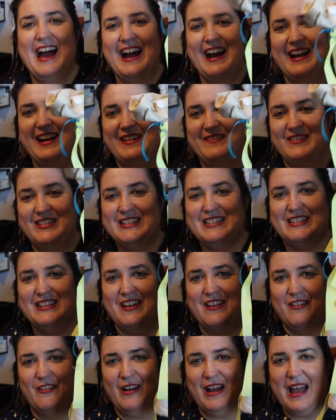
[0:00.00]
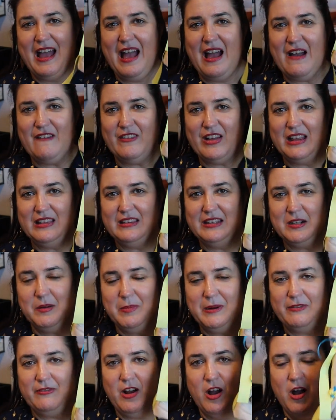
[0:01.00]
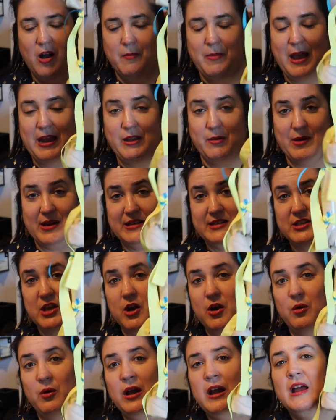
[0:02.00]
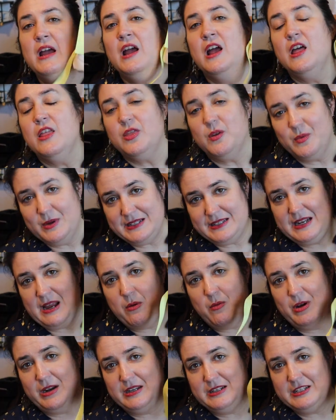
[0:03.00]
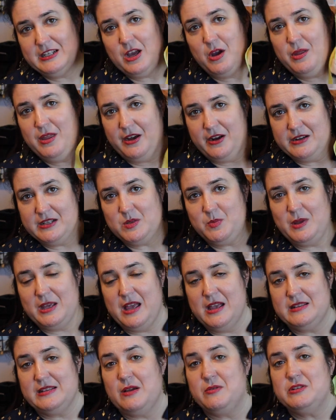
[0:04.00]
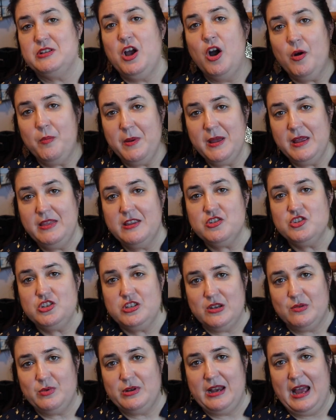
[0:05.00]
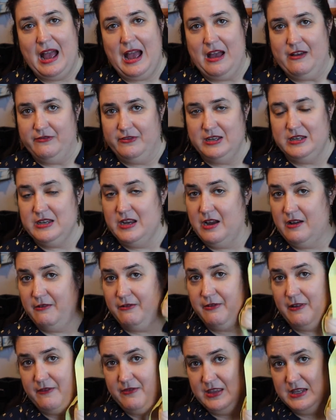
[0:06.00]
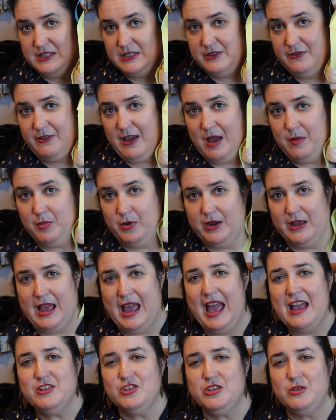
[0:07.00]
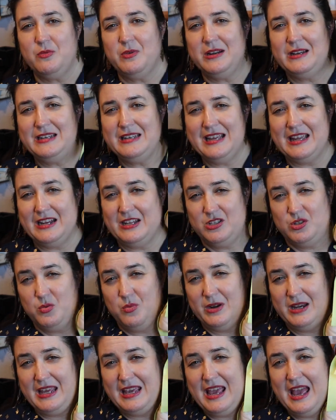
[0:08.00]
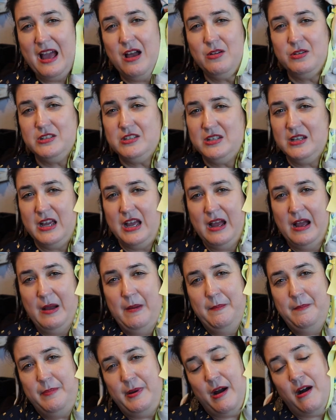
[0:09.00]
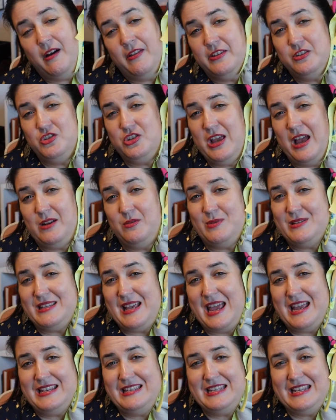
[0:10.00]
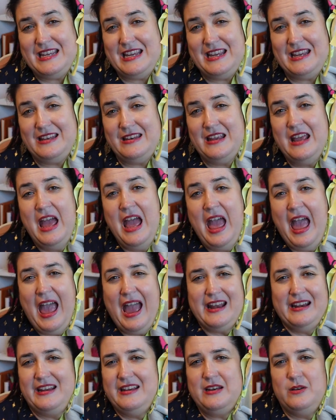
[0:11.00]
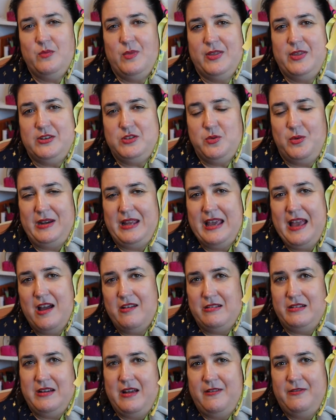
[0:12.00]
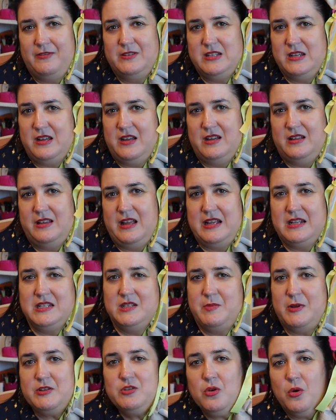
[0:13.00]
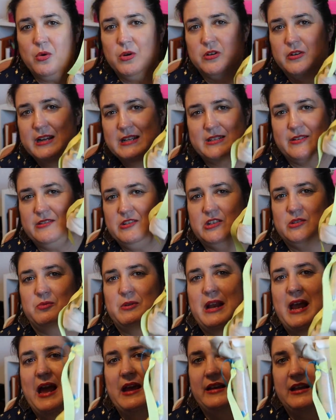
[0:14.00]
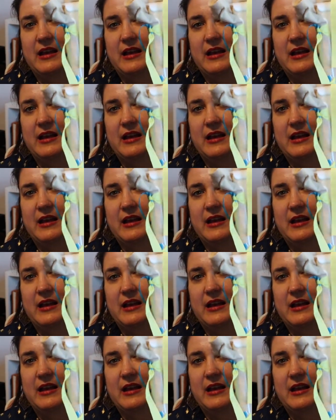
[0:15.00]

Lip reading: So I have a little bit of a haul. But anyway, so the reason I wanted to go there is because I was hoping that she would have enough of this fabric. I actually wanted to get a 20 count, but all that she had was 18. And I didn't want the 20 count enough to like special order it, so I just went ahead